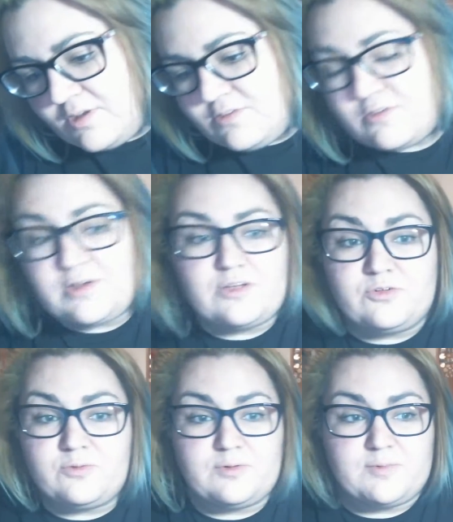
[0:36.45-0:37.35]
So I don't
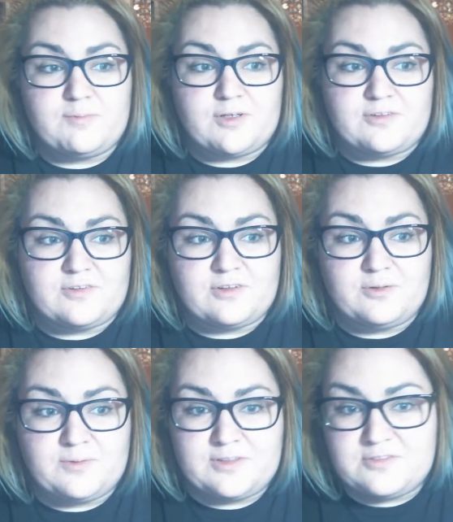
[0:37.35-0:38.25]
know where my box cutter
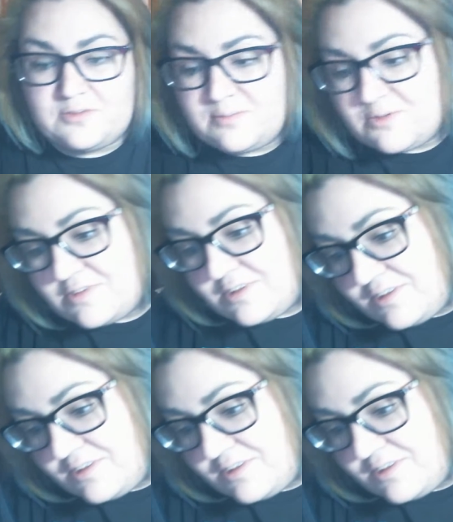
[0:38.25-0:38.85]
went, so I'm using